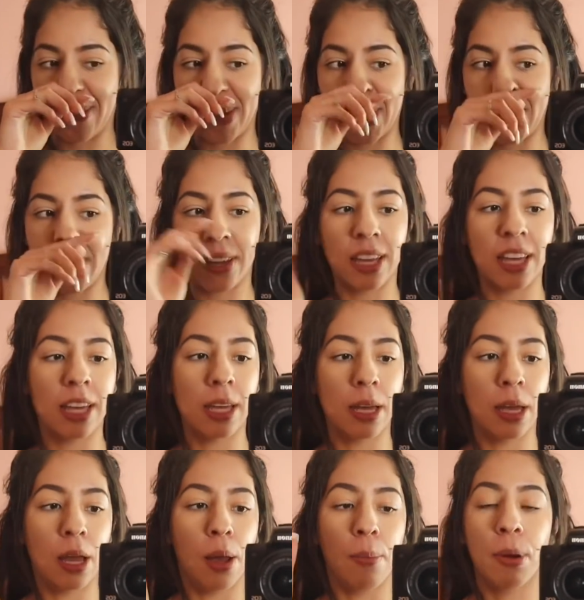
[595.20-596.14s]
i'm
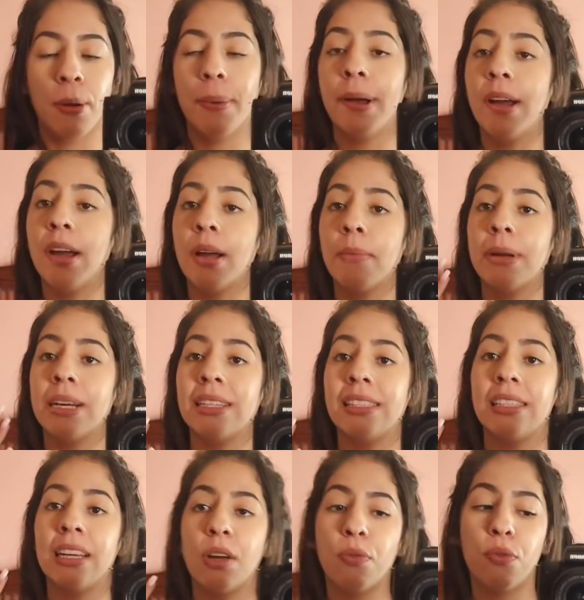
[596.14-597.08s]
preparing my
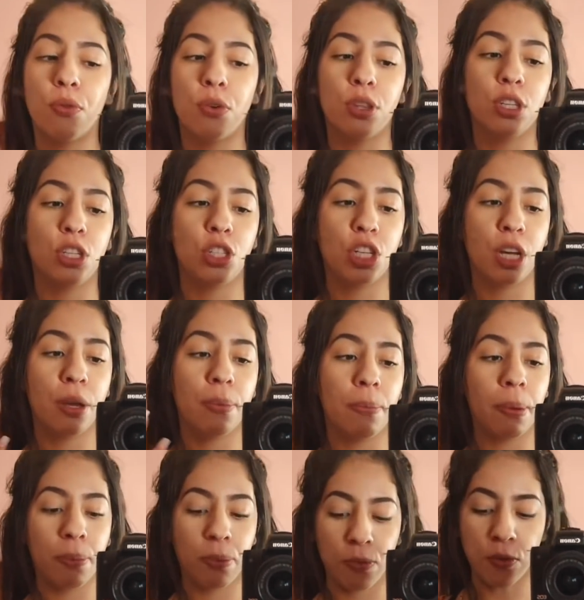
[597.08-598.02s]
stuff for the
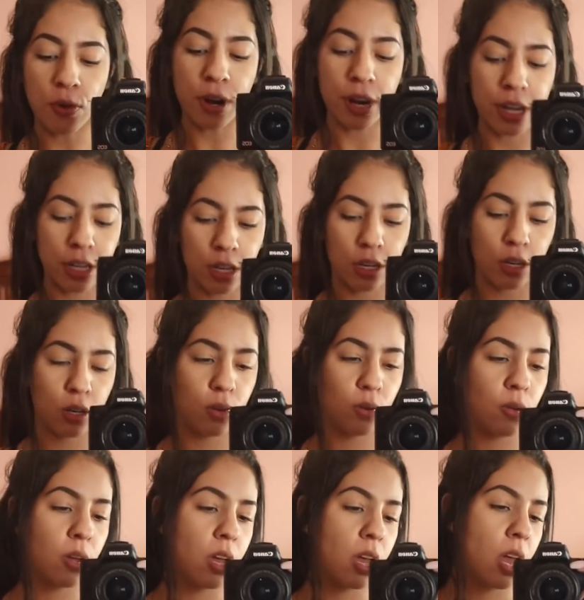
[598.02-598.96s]
gym but before i
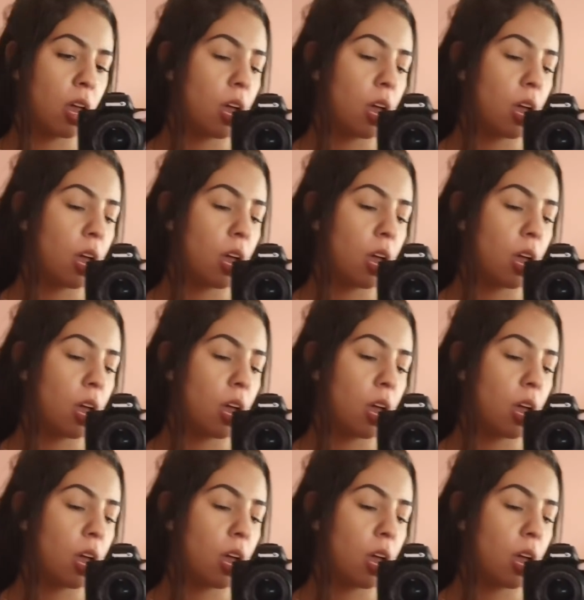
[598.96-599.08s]
go